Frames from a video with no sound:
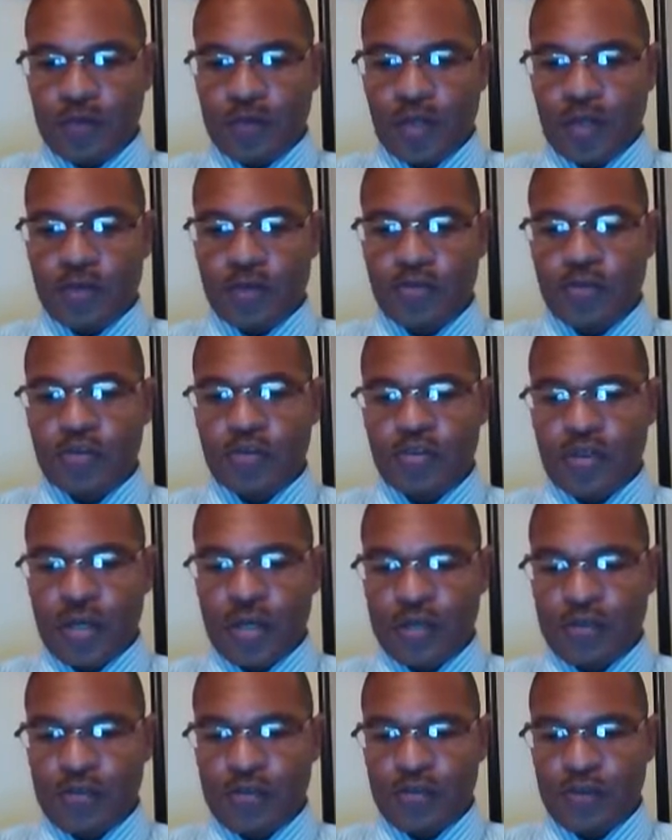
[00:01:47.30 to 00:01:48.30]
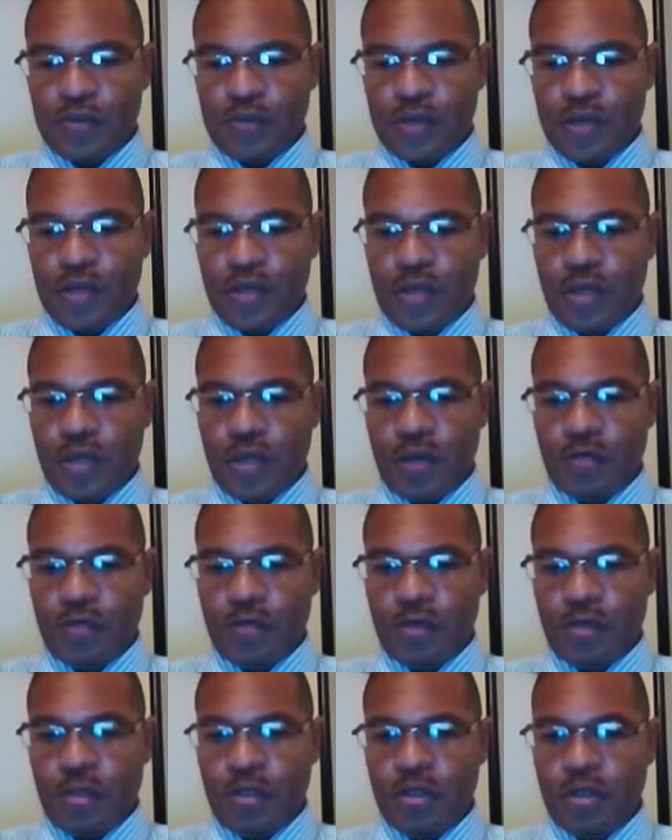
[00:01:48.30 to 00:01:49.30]
I was going to try to do it in my head,
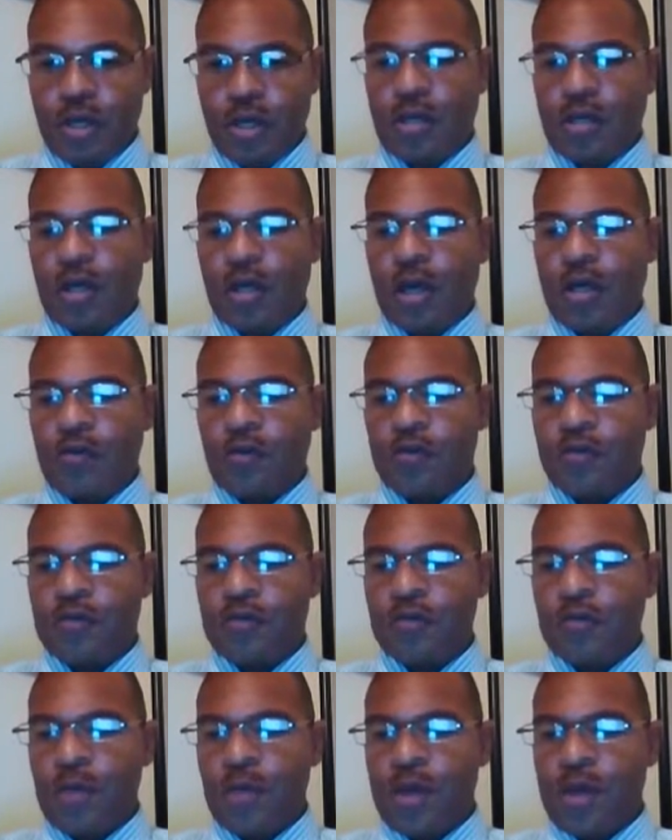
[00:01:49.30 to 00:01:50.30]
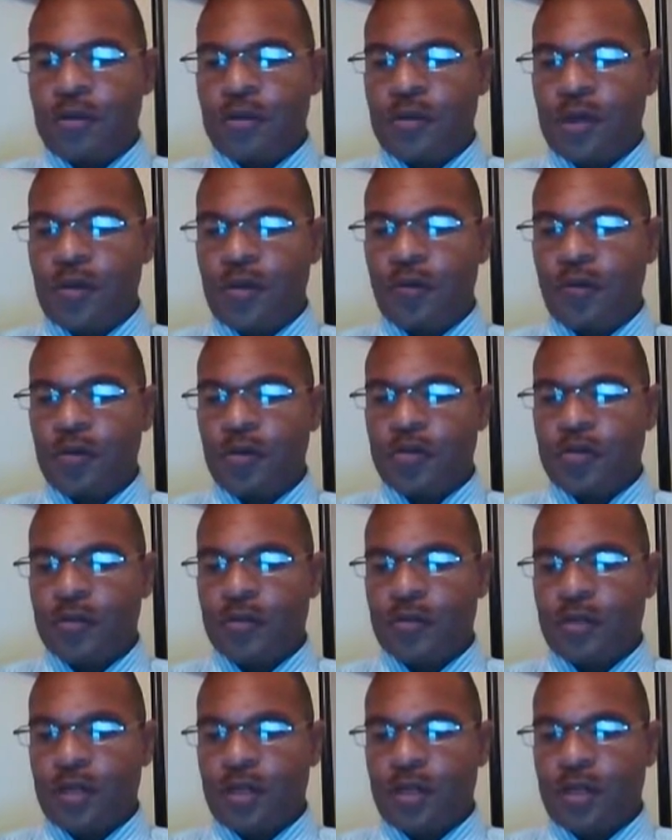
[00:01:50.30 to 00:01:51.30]
but I don't do math that well
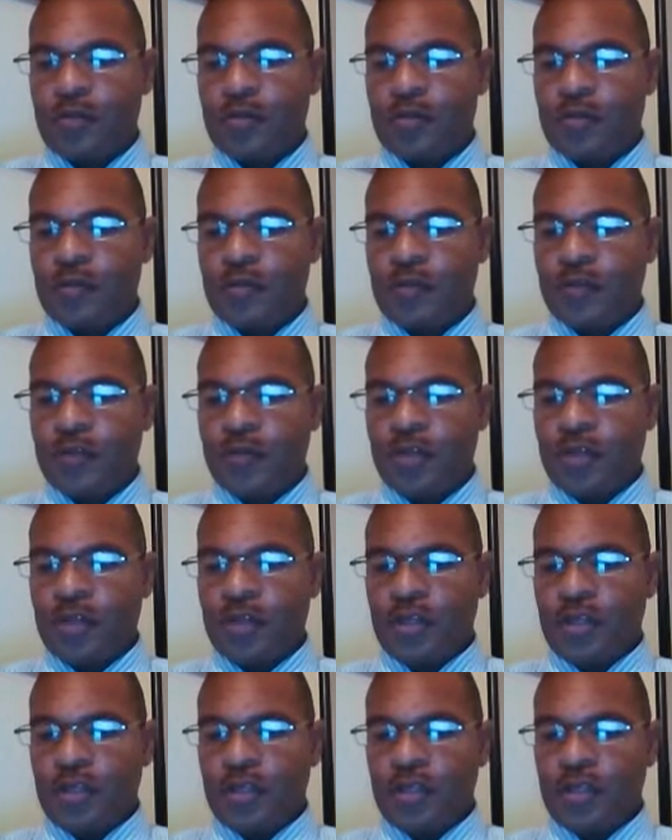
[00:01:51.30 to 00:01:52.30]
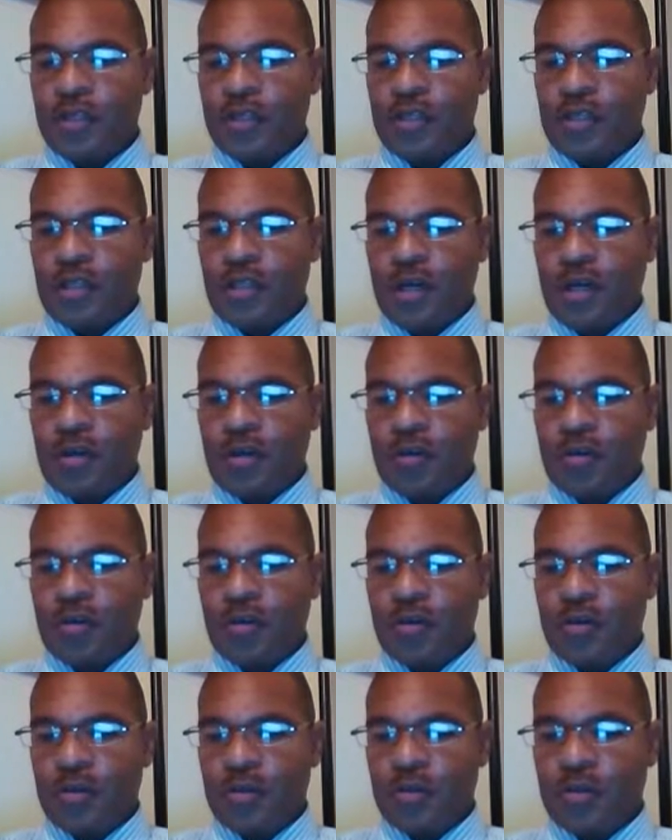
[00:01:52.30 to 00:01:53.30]
sometimes. Let's see how
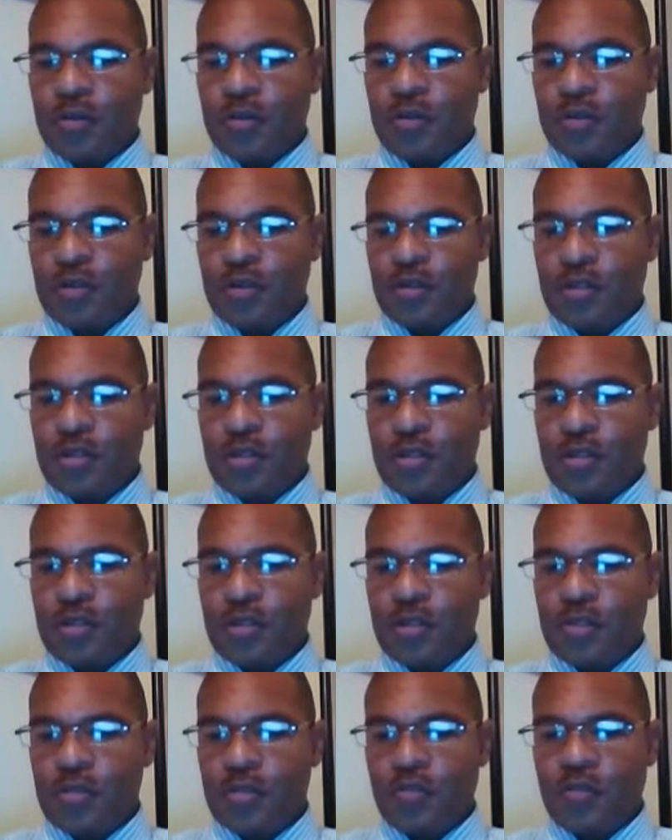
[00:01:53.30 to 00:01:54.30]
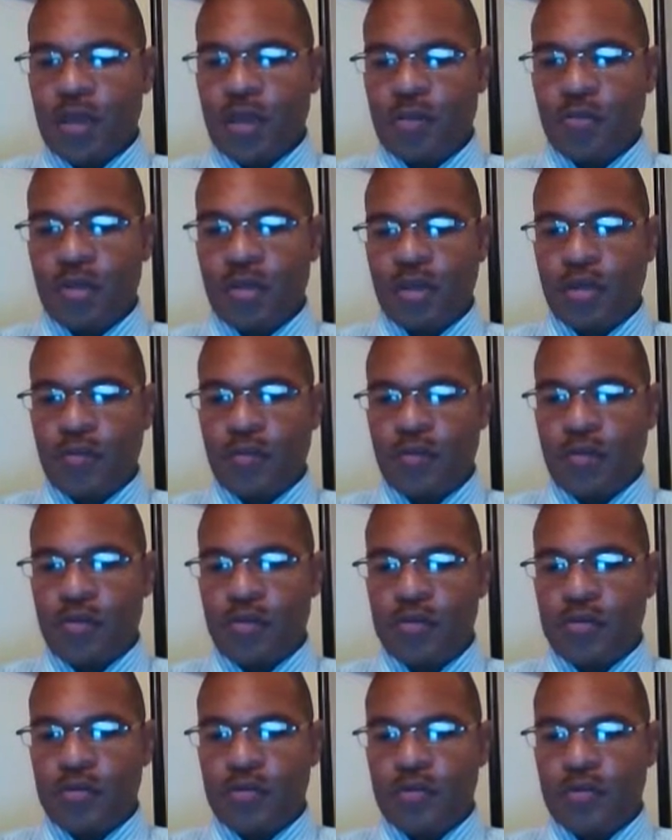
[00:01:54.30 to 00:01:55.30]
old this person is when I pick up
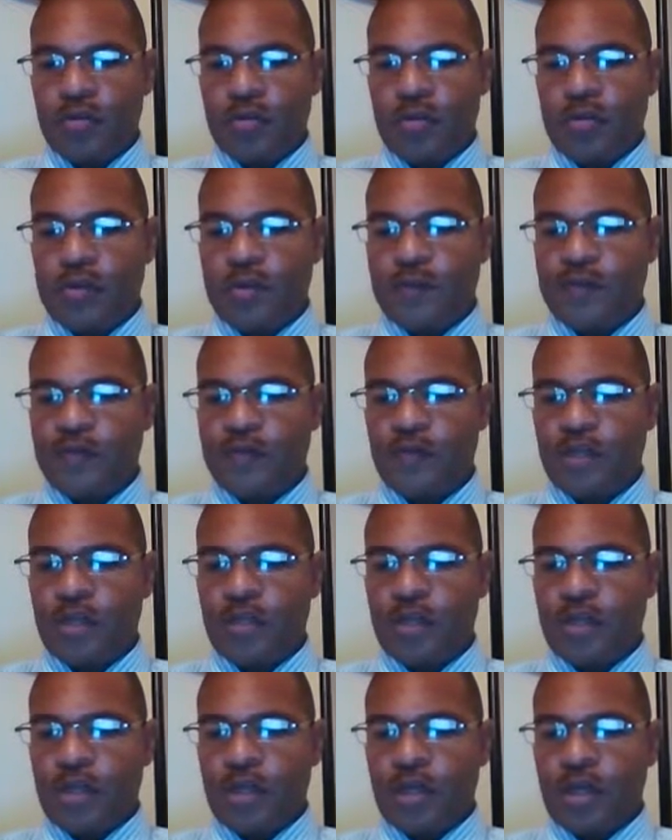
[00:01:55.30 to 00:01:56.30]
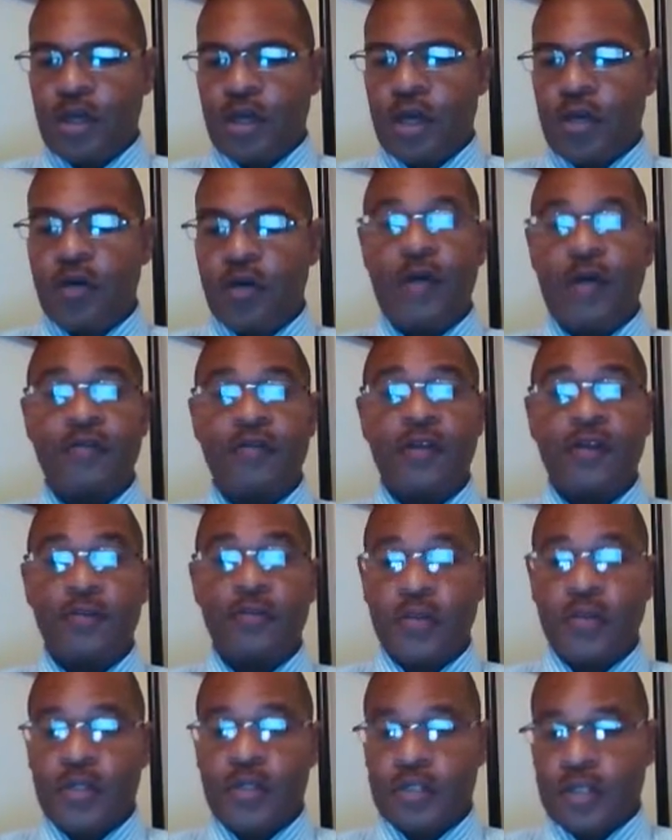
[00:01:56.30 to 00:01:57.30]
their story. I don't have
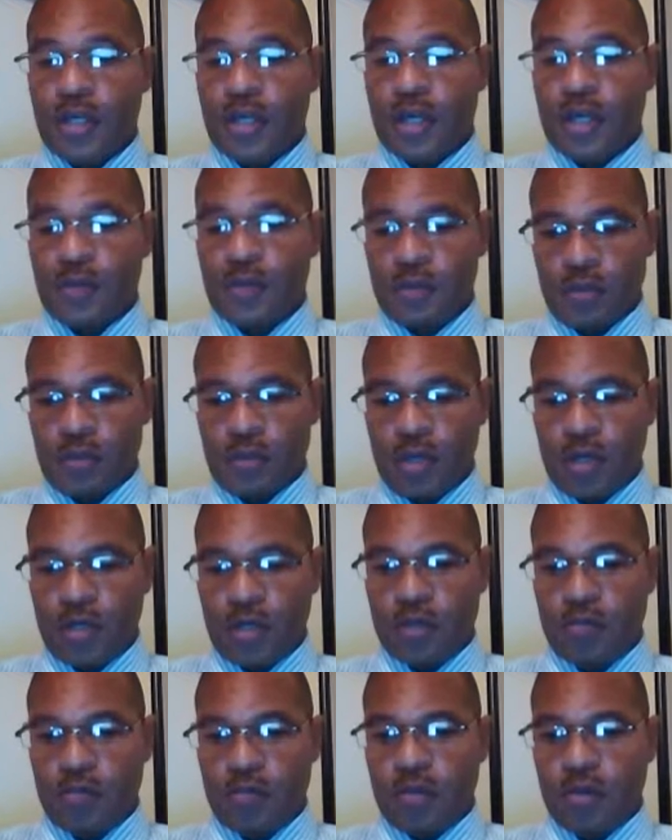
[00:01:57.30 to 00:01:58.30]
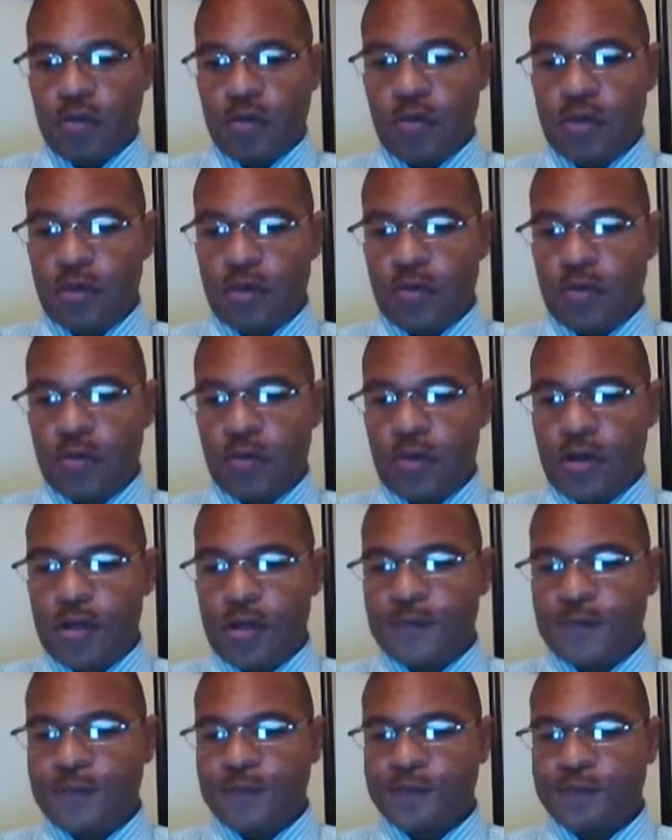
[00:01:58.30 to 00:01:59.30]
nothing but time, so y'all can bear with me,
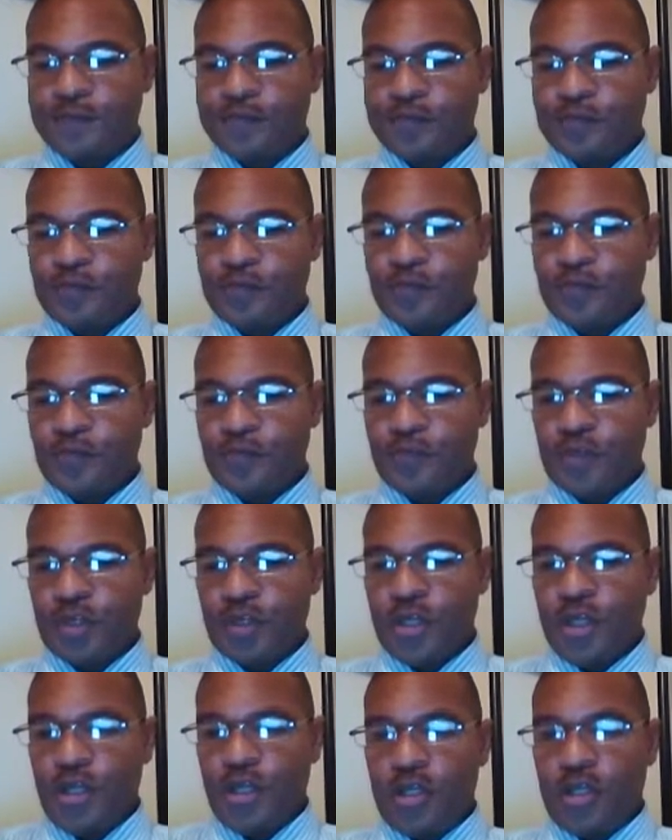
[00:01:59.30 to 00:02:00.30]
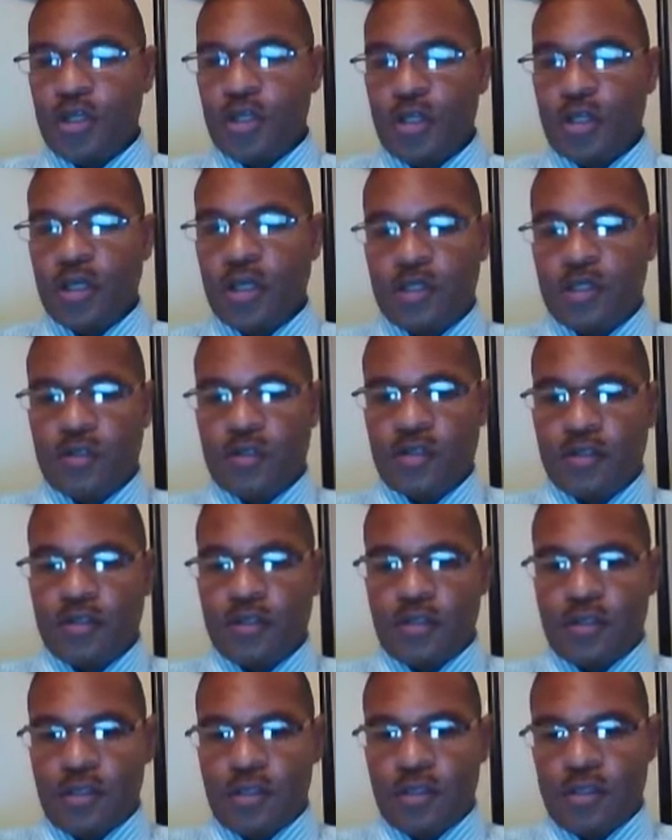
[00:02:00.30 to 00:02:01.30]
right? Let's
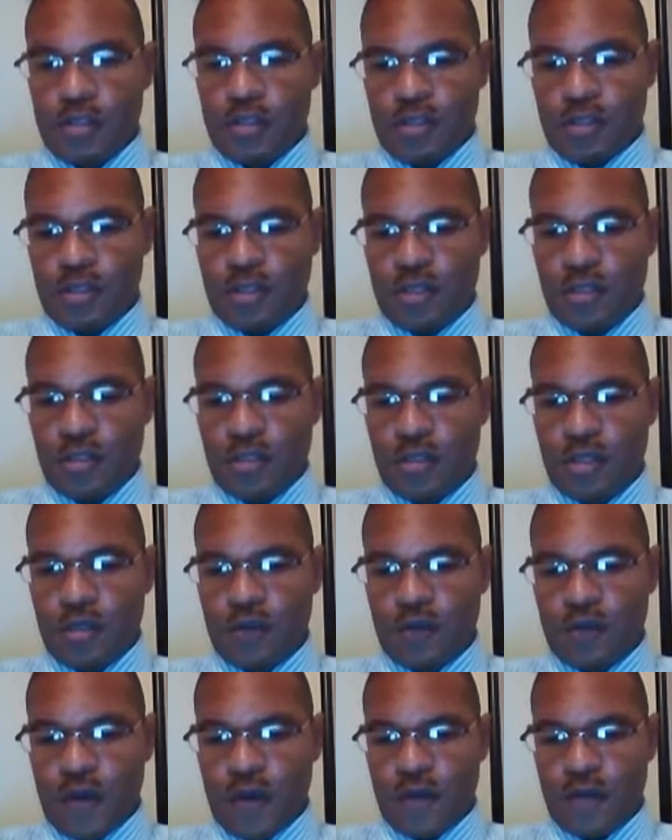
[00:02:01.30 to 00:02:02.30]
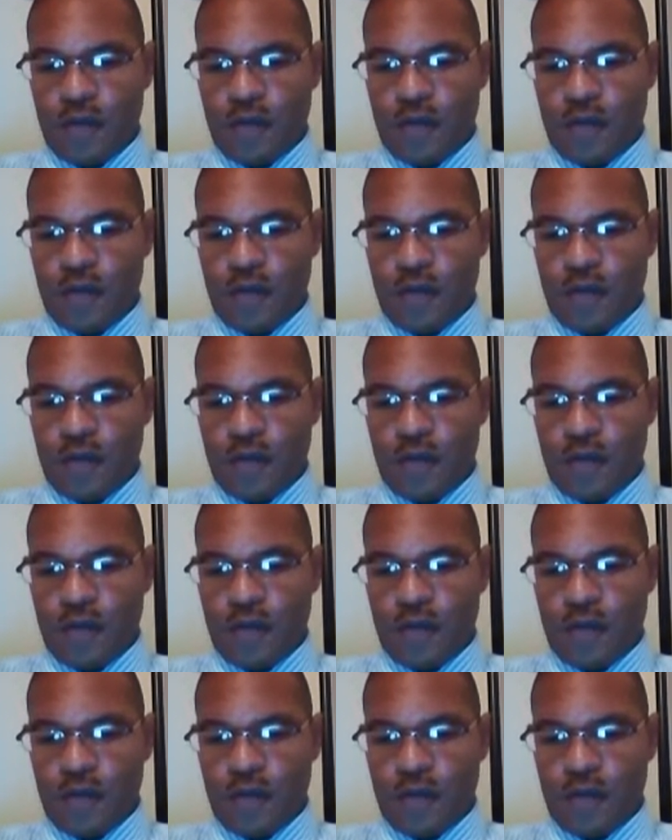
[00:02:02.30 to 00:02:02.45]
see if I can